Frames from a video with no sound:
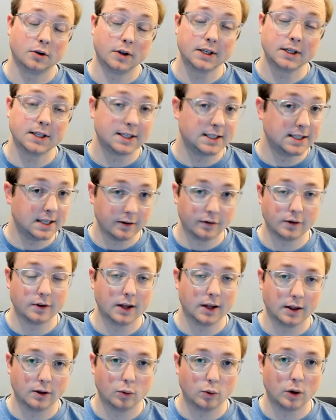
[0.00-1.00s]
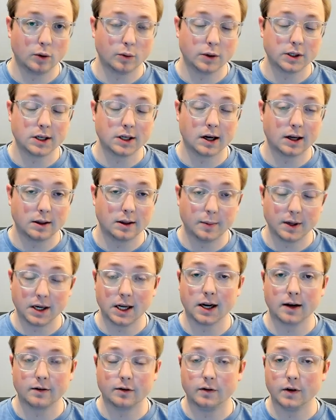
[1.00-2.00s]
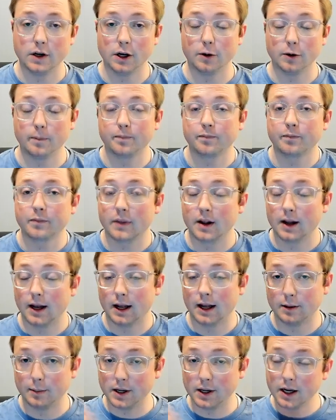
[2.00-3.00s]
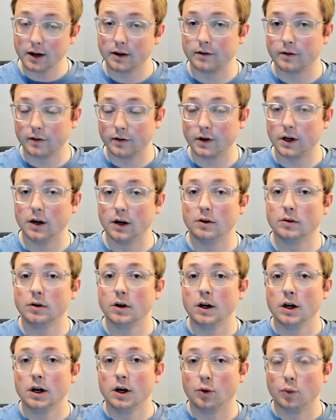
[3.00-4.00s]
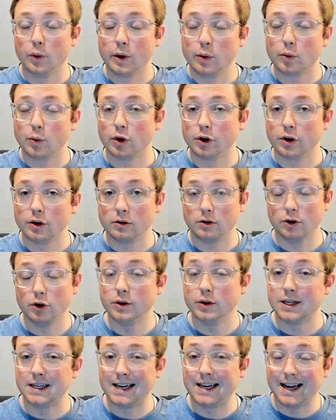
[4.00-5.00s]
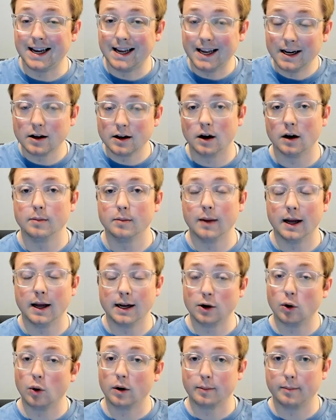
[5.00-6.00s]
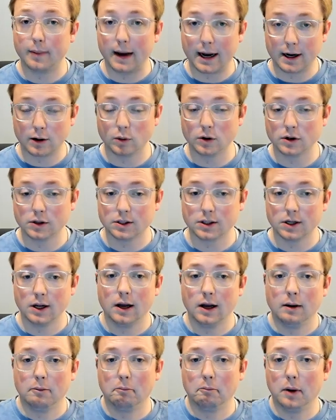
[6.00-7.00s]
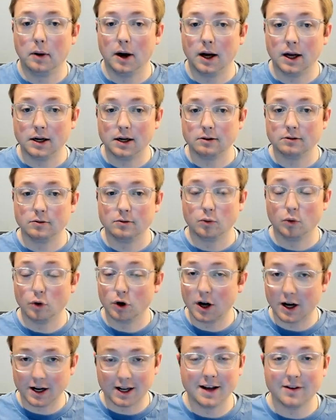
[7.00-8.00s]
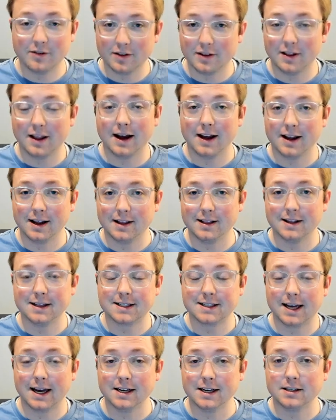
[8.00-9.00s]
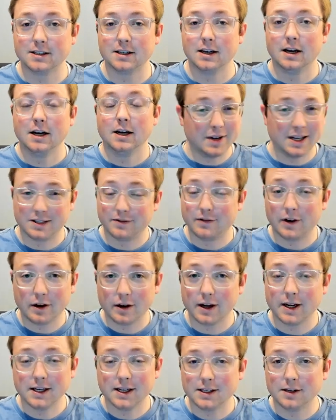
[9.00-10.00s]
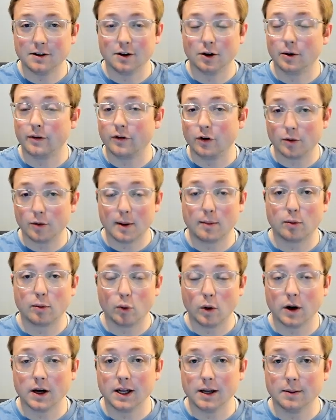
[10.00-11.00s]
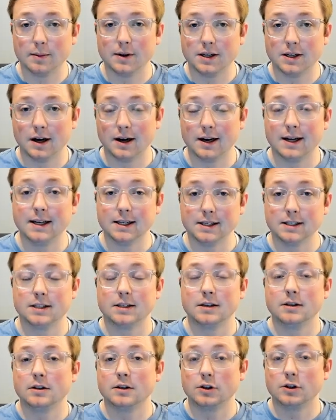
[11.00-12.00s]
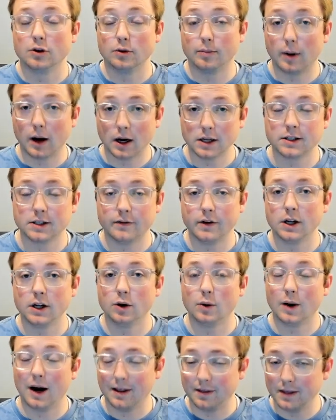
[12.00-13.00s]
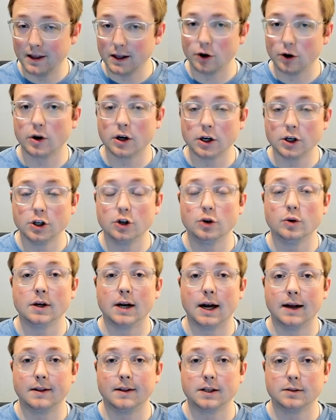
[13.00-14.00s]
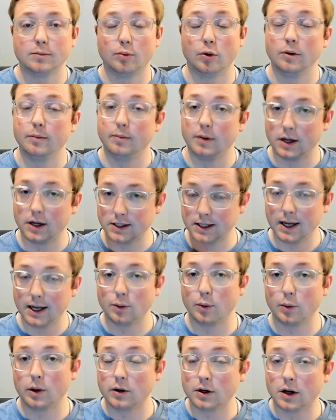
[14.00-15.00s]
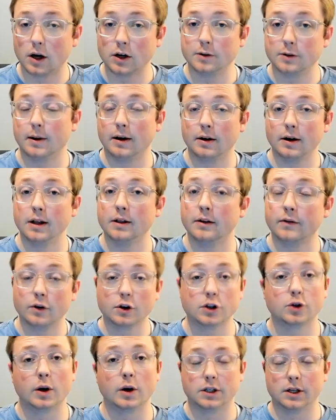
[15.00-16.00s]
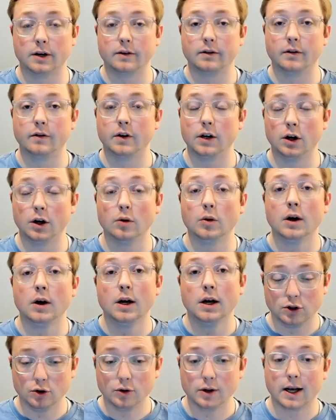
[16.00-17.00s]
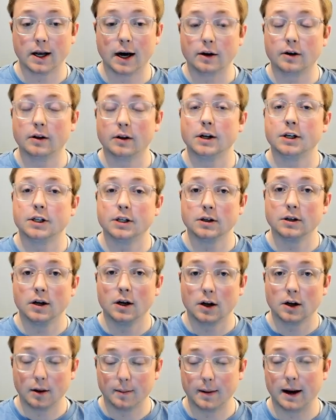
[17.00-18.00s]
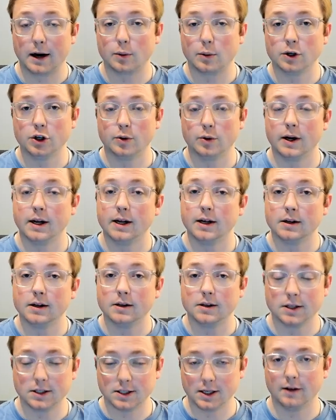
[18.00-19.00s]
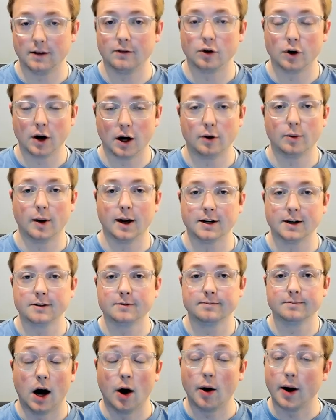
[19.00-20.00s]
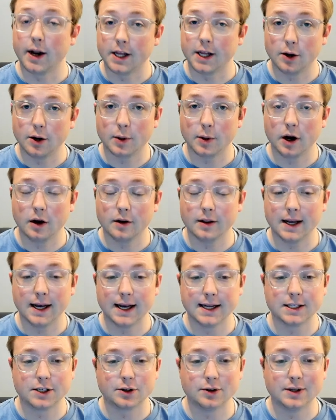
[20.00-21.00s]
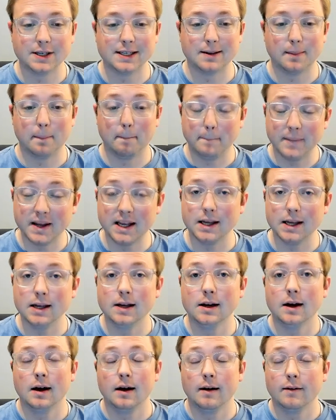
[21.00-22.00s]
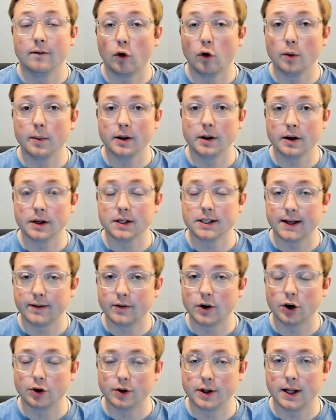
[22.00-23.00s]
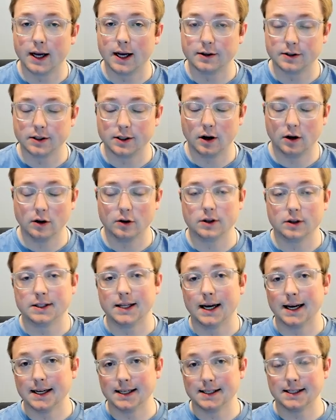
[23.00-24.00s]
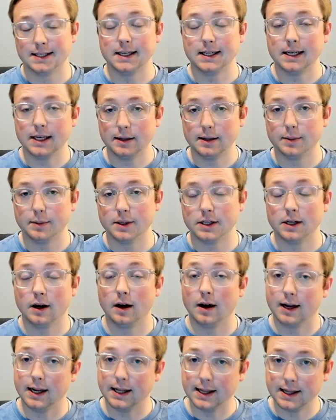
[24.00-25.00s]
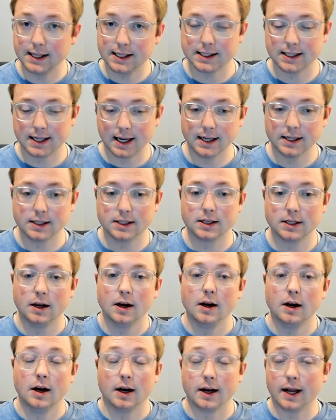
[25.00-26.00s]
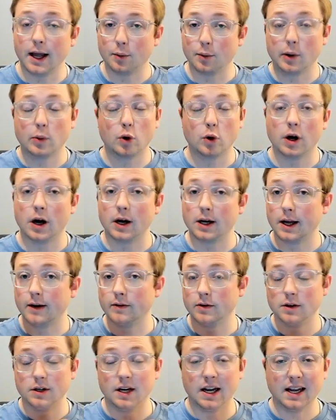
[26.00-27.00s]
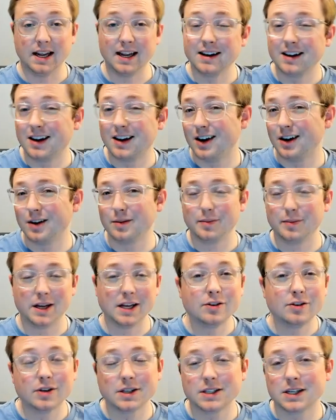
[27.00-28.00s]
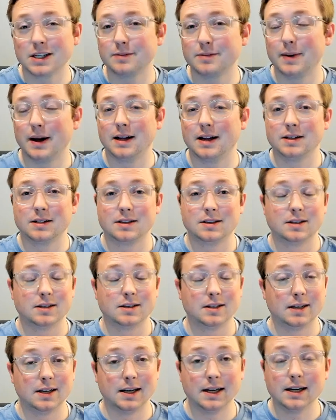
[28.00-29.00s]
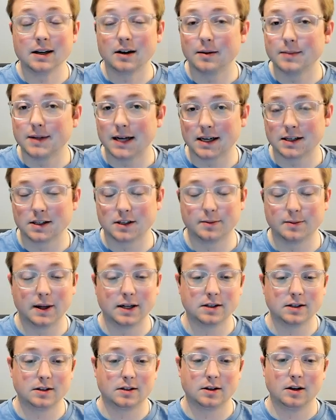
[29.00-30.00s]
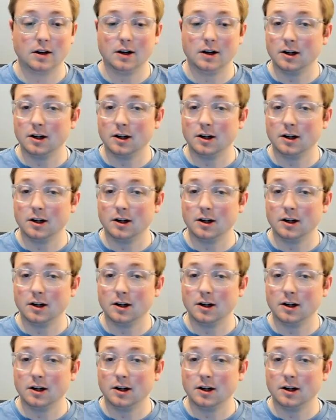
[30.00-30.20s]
this is different than the one we saw at the beginning of the video. At the beginning of the video, we were using net income and going backwards, but we're not given that in this case. It's very easy though if you remember what EBITDA is. So pause the video. I think you can do it at this point because again, we talked about it in the first question of the video. Do the calculation, come back when you're ready to see if you got it right. All right, here we are. The answer is B, $4,700,000. That is the EBITDA in this case. Again, we were not given net income, interest expense, income tax expense.